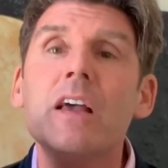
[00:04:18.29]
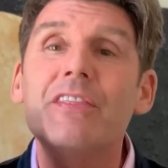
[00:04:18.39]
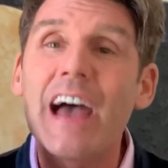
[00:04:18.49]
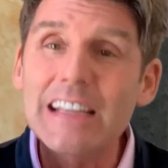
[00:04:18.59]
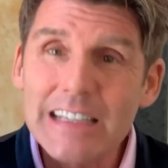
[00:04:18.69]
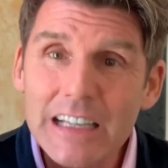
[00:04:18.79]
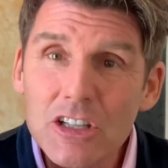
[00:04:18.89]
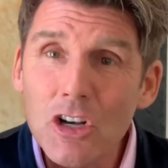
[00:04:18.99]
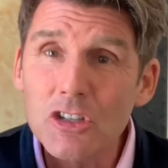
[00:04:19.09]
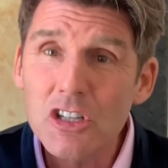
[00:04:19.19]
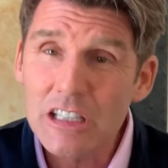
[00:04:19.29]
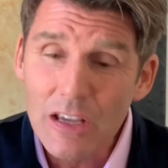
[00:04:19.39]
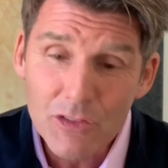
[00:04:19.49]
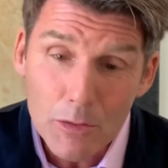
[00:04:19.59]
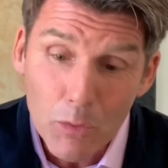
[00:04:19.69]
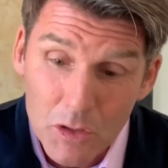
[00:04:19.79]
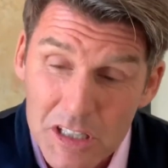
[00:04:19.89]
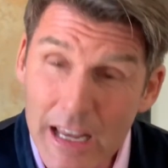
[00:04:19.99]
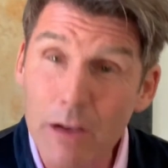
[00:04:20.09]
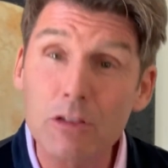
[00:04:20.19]
that's going to not just give you more
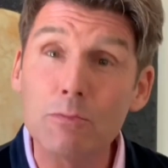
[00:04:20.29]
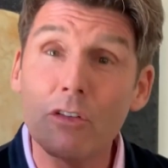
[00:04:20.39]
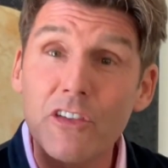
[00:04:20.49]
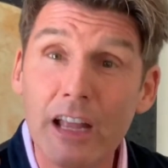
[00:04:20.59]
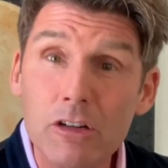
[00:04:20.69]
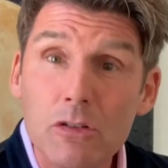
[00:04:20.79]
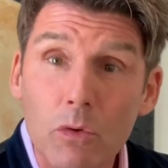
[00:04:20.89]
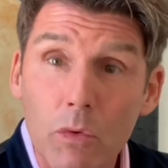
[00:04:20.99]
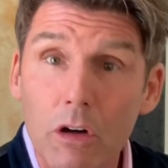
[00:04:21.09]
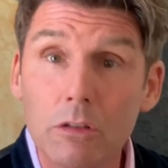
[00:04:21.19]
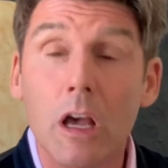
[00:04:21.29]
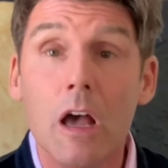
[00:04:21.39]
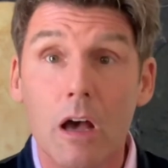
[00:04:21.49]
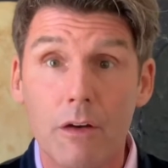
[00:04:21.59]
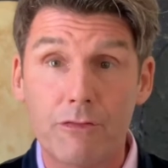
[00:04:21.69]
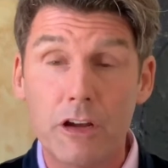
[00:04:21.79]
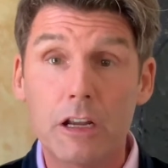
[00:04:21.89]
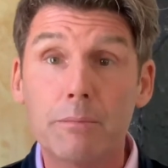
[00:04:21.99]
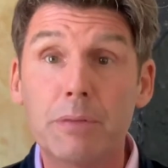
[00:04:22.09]
sales, more financial world of freedom,